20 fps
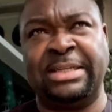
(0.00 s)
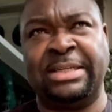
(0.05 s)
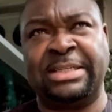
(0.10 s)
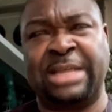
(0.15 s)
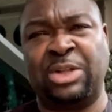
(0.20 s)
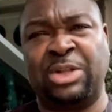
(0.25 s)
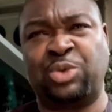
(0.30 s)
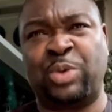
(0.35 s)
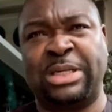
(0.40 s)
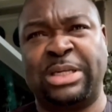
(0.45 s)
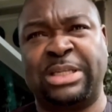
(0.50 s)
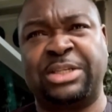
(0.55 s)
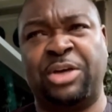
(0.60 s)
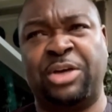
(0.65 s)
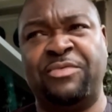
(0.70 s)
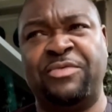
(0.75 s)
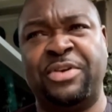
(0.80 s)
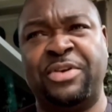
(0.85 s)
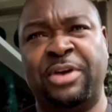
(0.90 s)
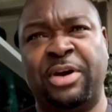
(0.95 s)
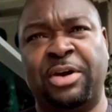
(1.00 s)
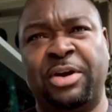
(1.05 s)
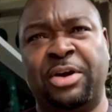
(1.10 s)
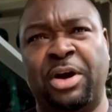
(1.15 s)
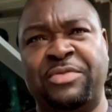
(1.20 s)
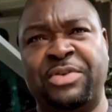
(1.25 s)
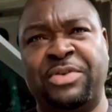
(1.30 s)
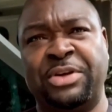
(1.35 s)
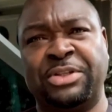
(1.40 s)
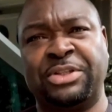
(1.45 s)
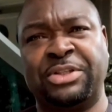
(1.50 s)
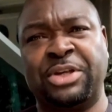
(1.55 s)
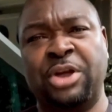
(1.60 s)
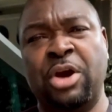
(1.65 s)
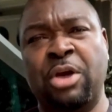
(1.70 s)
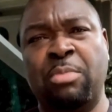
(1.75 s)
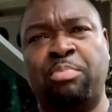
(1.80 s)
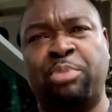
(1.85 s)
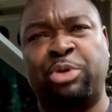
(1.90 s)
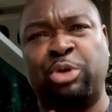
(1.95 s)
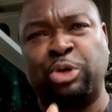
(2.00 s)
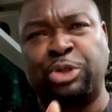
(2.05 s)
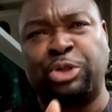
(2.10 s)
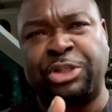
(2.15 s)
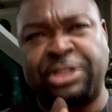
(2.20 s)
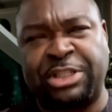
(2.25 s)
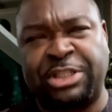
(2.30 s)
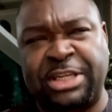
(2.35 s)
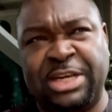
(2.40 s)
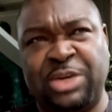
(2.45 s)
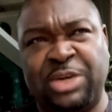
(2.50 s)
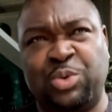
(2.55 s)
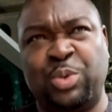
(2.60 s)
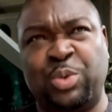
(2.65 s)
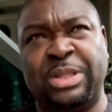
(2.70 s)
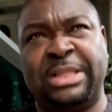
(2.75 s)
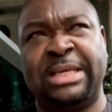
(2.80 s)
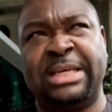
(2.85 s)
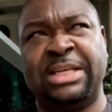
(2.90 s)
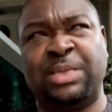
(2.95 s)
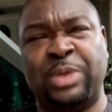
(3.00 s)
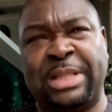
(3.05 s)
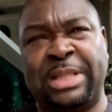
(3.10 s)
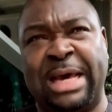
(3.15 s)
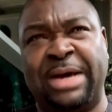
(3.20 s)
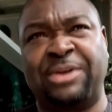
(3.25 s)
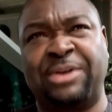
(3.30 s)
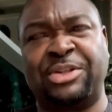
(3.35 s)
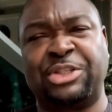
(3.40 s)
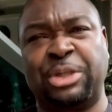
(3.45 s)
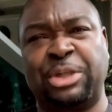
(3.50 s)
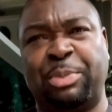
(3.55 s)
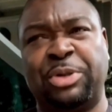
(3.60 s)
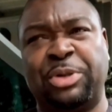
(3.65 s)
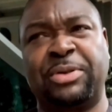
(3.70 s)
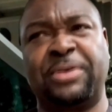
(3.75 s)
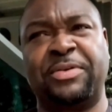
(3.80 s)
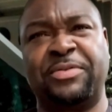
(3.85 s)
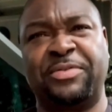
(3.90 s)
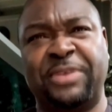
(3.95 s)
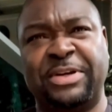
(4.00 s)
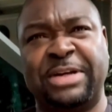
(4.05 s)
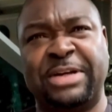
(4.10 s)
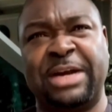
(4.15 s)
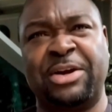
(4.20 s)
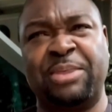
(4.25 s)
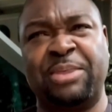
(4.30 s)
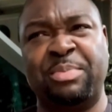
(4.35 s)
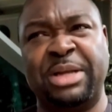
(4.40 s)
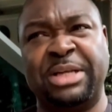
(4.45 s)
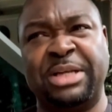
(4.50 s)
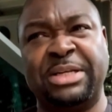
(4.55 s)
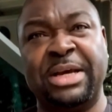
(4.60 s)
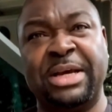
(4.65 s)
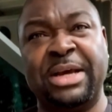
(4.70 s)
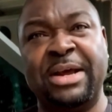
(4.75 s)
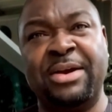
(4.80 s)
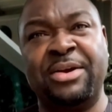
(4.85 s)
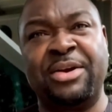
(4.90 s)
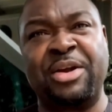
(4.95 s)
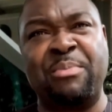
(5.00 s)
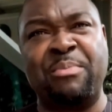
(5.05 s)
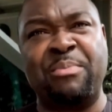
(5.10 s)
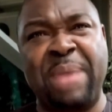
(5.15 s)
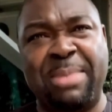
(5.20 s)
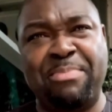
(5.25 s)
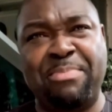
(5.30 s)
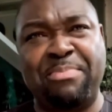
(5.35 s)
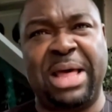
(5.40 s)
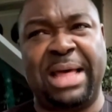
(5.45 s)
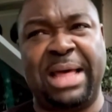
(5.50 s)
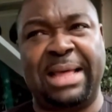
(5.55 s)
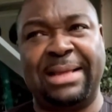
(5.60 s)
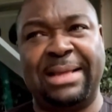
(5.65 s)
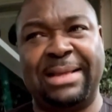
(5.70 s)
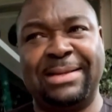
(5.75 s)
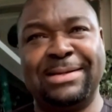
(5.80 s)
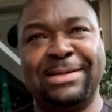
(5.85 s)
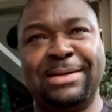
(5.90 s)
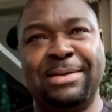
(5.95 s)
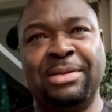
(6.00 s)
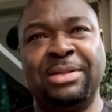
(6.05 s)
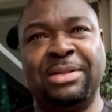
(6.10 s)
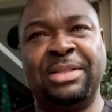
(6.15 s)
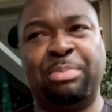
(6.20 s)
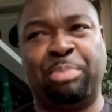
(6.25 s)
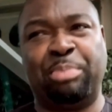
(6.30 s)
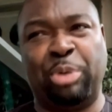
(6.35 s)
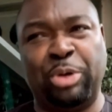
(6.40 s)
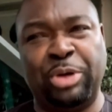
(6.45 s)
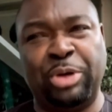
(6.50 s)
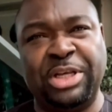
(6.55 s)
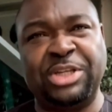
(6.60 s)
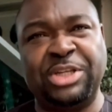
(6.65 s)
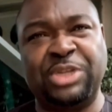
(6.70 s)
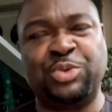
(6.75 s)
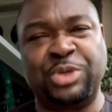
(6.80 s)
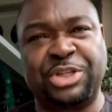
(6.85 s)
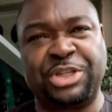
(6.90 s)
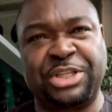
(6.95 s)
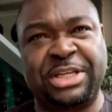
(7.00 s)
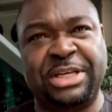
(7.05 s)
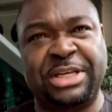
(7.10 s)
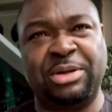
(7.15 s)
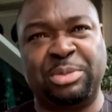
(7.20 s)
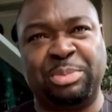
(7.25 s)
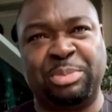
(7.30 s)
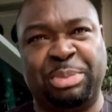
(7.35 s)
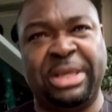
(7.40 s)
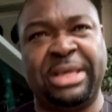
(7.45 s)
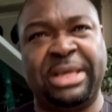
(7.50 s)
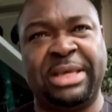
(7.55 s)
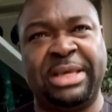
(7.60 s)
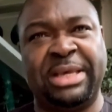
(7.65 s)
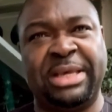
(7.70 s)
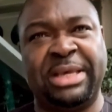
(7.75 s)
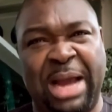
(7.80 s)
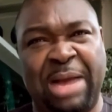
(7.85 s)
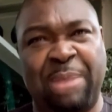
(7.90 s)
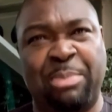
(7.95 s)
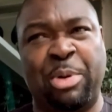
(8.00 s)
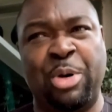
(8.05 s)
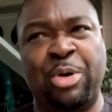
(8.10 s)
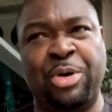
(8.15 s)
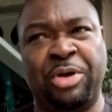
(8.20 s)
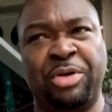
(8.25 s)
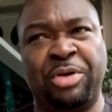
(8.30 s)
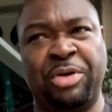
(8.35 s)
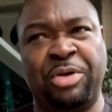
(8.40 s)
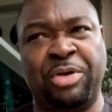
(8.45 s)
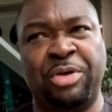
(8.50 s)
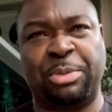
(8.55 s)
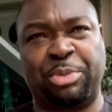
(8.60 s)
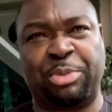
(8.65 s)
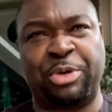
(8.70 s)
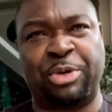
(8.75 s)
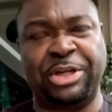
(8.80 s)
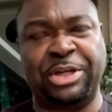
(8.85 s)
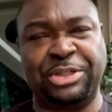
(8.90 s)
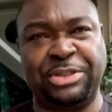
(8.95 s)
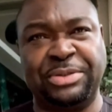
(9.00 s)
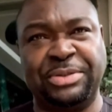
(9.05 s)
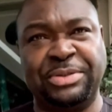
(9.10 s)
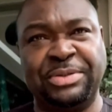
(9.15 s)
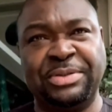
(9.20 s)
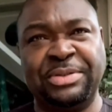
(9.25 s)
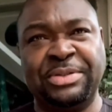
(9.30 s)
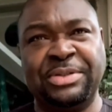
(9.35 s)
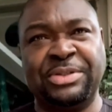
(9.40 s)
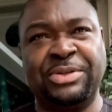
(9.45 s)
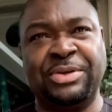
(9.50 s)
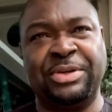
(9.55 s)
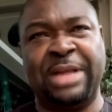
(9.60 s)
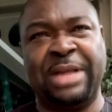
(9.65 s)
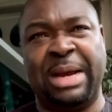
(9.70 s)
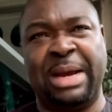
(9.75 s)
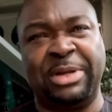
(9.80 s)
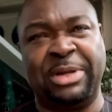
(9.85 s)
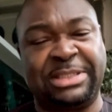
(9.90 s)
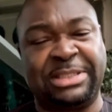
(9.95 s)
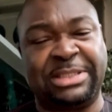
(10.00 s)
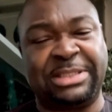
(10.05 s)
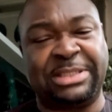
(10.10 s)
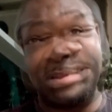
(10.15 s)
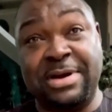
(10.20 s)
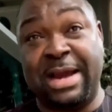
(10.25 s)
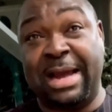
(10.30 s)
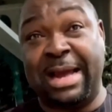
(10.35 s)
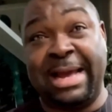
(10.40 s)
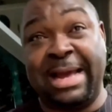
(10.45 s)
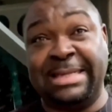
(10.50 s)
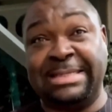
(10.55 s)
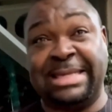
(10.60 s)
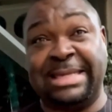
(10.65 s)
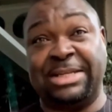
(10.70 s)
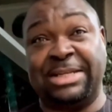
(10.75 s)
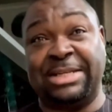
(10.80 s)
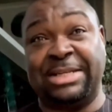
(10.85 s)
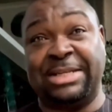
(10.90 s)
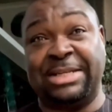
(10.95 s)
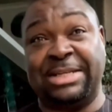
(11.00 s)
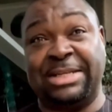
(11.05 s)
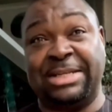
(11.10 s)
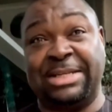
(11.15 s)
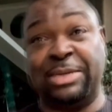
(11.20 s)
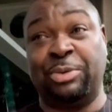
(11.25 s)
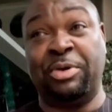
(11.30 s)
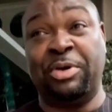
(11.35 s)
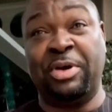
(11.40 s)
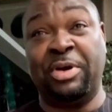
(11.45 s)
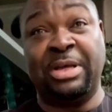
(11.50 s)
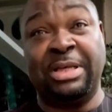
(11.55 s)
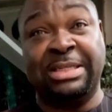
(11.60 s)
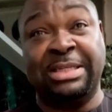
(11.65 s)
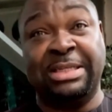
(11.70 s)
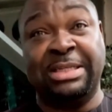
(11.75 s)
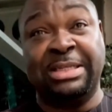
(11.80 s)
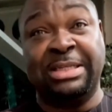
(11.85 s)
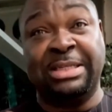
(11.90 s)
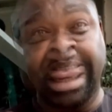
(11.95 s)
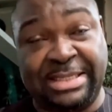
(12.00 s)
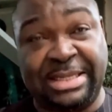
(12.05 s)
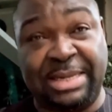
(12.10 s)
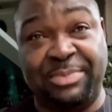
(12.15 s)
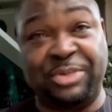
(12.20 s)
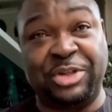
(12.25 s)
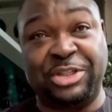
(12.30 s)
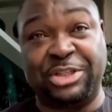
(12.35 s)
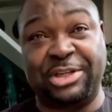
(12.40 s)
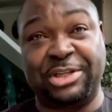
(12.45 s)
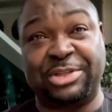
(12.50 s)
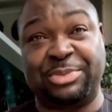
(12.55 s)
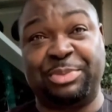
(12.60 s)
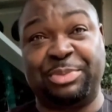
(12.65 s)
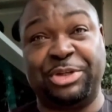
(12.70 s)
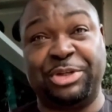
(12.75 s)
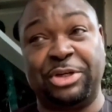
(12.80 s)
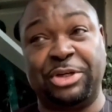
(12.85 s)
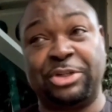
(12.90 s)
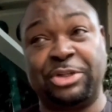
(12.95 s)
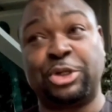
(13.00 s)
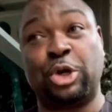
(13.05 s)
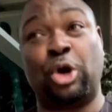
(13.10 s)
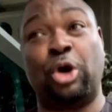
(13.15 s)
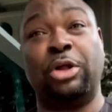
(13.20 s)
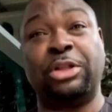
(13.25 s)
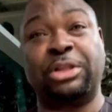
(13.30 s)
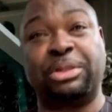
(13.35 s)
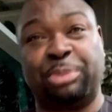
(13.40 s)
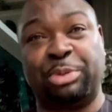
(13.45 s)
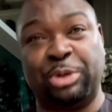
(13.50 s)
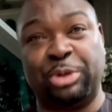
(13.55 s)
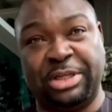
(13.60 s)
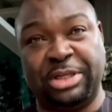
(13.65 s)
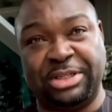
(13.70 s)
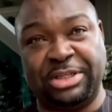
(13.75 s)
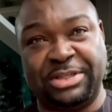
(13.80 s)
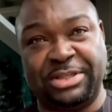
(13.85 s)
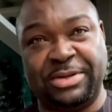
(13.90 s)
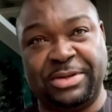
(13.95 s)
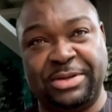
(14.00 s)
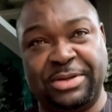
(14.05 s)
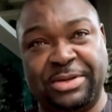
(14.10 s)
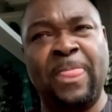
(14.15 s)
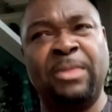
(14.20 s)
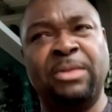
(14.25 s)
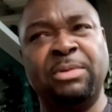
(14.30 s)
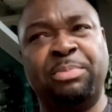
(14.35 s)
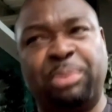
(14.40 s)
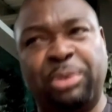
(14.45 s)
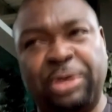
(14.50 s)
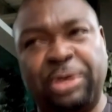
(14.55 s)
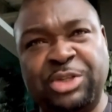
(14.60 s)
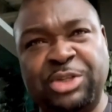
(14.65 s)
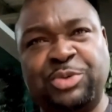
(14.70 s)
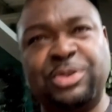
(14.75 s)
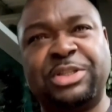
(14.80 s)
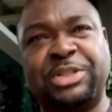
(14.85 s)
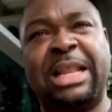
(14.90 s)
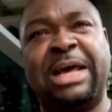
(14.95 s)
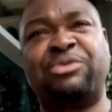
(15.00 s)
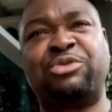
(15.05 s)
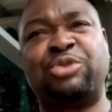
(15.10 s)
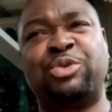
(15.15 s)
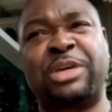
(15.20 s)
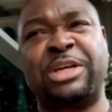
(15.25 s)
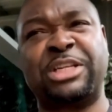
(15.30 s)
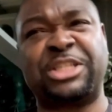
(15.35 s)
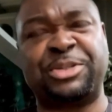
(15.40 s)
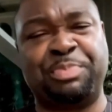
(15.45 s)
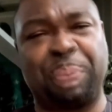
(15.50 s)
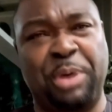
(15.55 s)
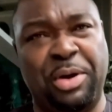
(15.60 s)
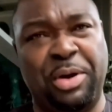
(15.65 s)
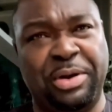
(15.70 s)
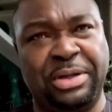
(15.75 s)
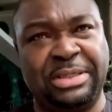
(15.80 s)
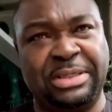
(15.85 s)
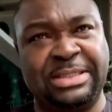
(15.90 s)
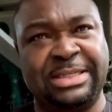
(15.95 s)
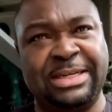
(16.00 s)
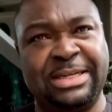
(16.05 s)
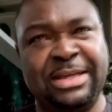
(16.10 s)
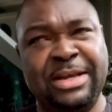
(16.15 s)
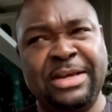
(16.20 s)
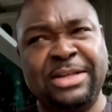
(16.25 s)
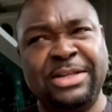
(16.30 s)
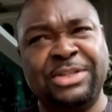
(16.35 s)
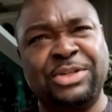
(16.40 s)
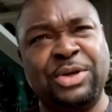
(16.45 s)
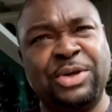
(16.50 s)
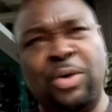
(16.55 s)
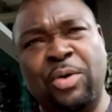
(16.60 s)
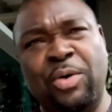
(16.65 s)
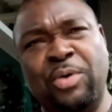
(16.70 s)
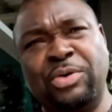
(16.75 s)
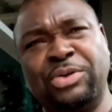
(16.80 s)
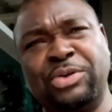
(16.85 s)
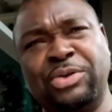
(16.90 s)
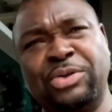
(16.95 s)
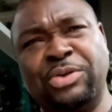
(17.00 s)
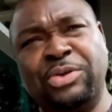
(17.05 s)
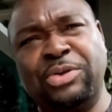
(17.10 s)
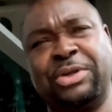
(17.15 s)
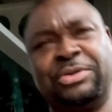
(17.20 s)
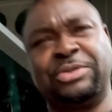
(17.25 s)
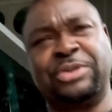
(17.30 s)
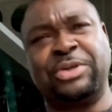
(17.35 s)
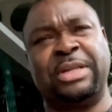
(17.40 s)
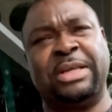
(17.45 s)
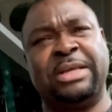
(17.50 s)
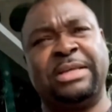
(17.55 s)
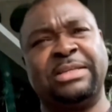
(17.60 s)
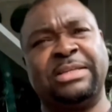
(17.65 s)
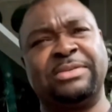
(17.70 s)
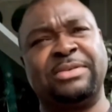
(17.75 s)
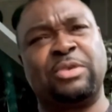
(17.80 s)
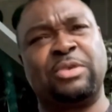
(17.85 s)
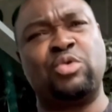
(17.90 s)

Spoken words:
Southwest governments proceed with this without the support of the federal government. Remember, the police will still be the backbone of this operation. So the Amotekun guys are supposed to see something suspicious, call the police. the police will still have to respond. So the